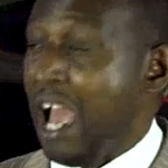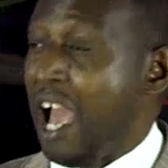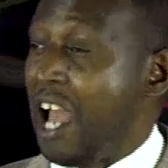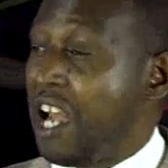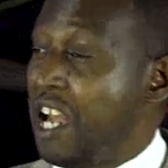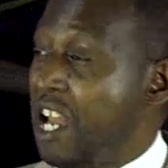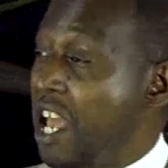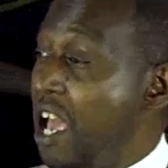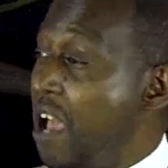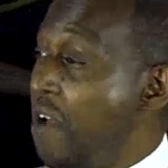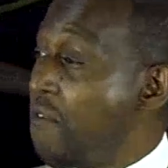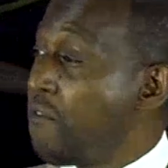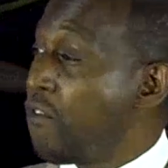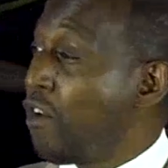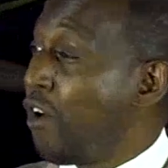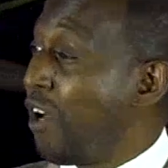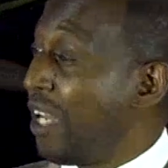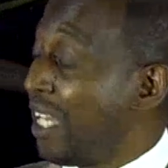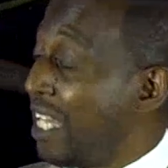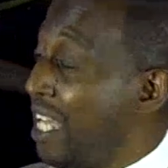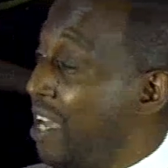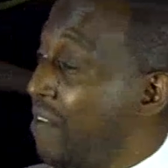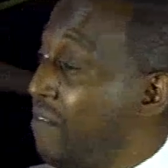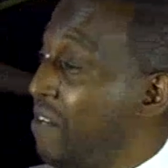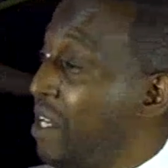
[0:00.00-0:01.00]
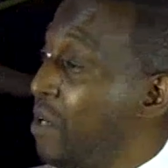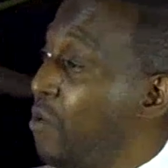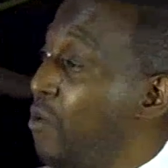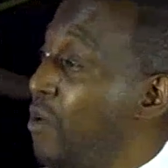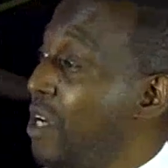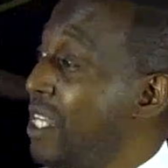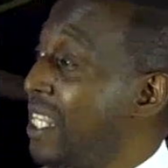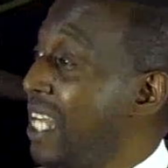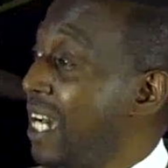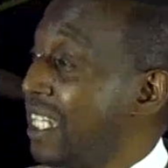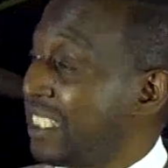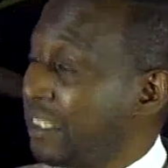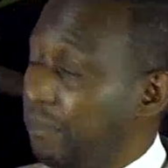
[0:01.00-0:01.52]
And if you are living
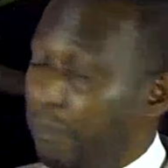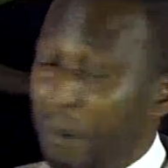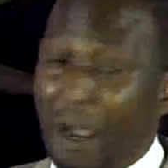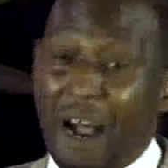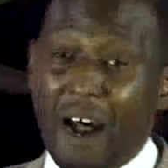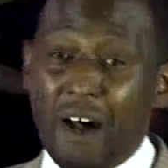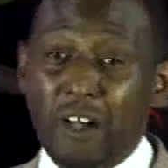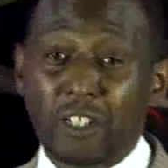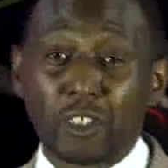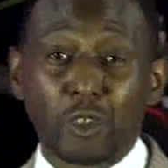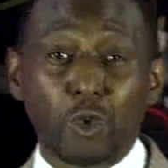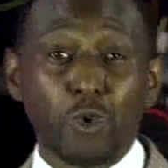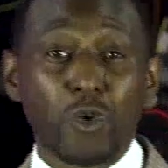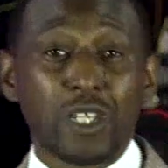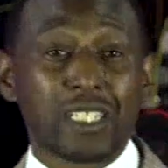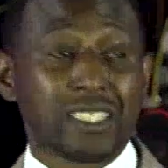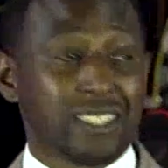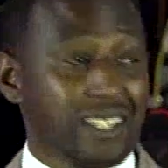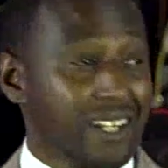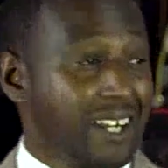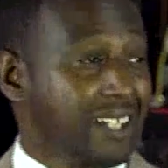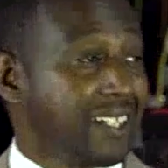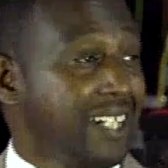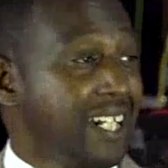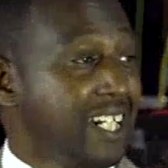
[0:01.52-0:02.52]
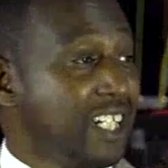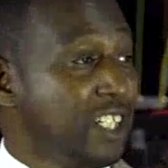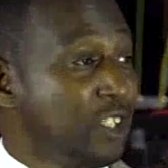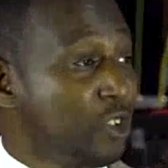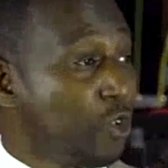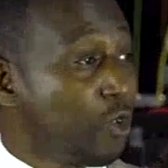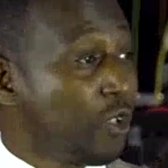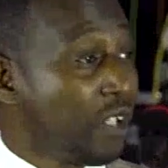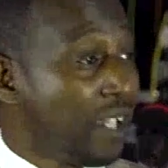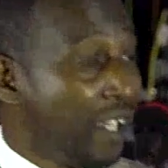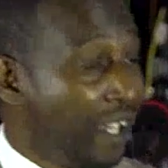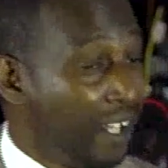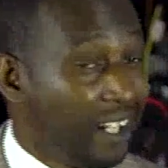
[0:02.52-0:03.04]
with a spouse who is threatening
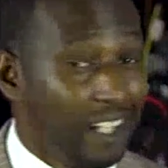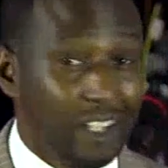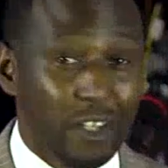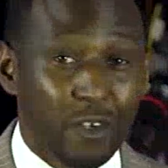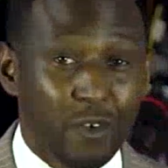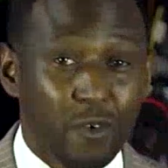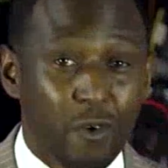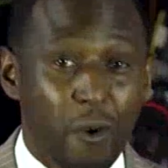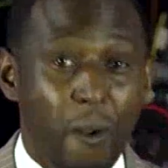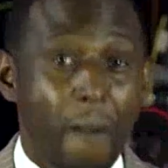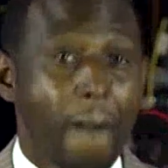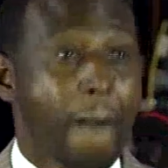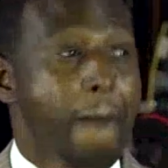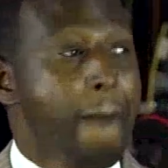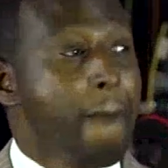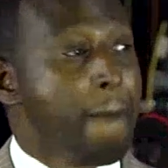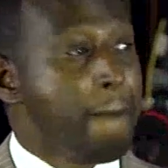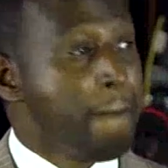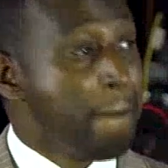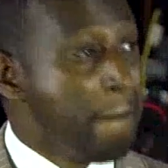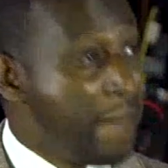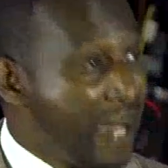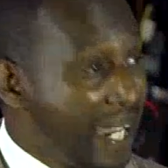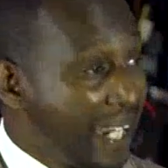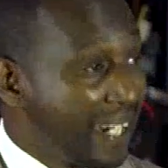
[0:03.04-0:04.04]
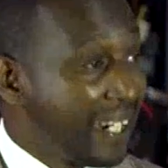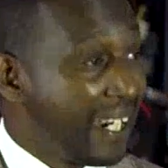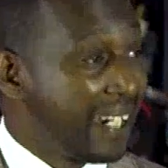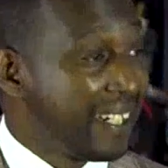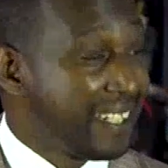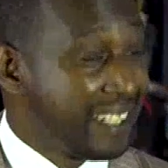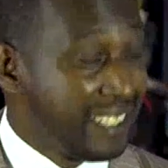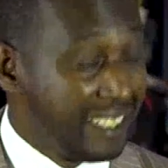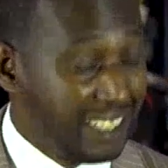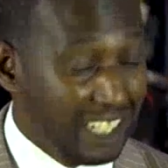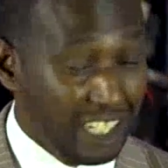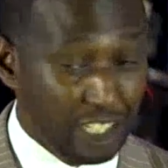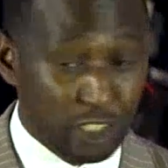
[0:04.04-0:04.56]
to kill you, make a
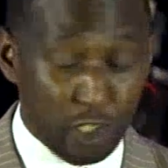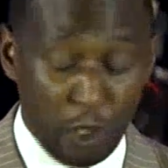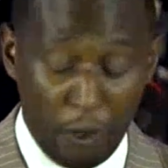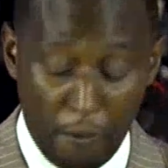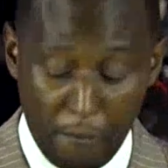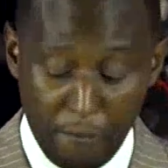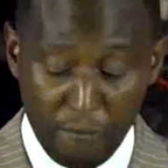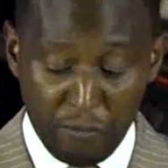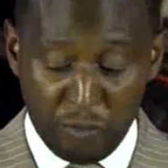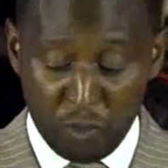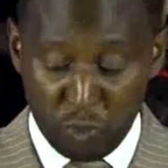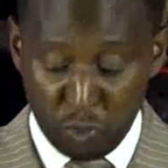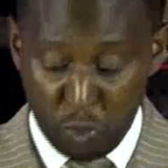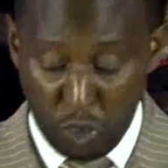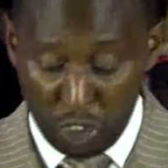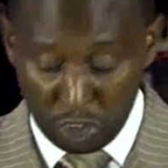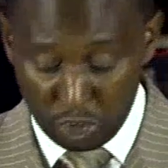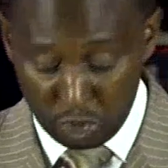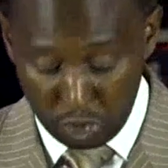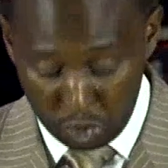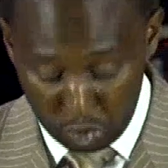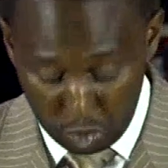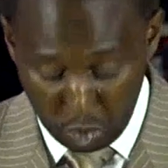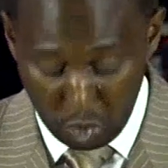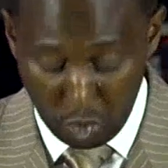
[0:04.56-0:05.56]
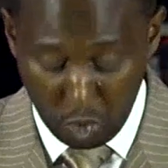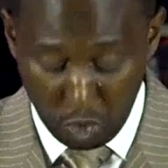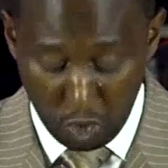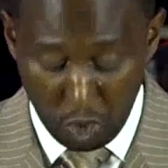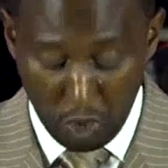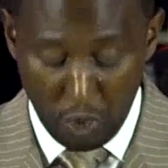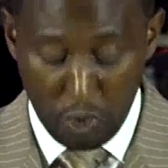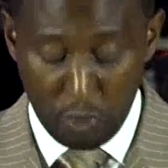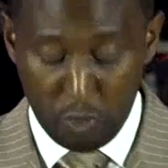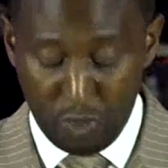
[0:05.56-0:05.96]
decision what to do